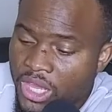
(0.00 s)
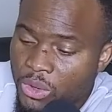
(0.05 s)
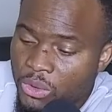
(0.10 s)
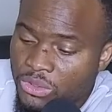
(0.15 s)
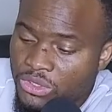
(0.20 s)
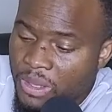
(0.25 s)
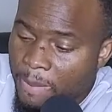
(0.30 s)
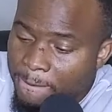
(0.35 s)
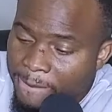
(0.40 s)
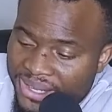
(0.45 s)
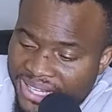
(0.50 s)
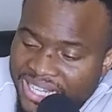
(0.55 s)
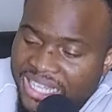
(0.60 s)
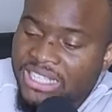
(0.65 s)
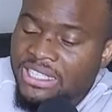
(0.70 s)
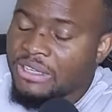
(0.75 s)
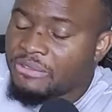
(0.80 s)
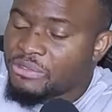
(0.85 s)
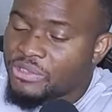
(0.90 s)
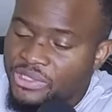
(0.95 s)
was the
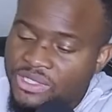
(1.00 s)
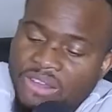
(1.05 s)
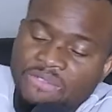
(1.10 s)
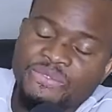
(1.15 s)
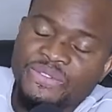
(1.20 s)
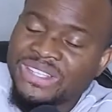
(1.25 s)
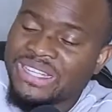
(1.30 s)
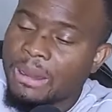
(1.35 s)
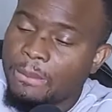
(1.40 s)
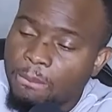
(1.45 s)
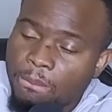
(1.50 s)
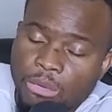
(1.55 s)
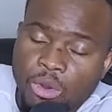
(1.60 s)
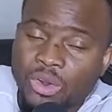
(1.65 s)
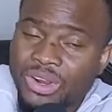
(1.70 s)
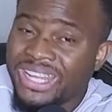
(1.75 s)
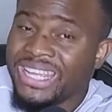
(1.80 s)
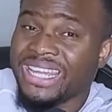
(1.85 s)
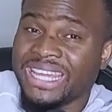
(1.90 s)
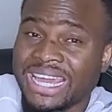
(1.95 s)
beginning of something that
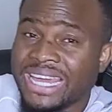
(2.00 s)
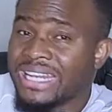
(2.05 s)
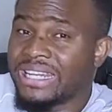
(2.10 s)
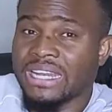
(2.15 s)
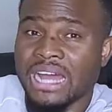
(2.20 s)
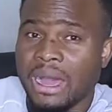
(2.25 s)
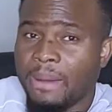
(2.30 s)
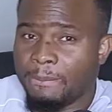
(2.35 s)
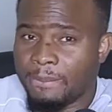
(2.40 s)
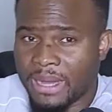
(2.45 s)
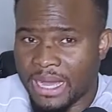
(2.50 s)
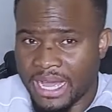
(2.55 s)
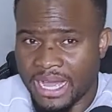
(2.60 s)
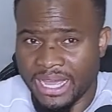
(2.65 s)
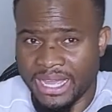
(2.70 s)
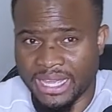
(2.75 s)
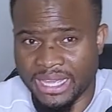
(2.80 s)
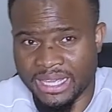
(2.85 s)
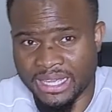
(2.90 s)
money cannot buy.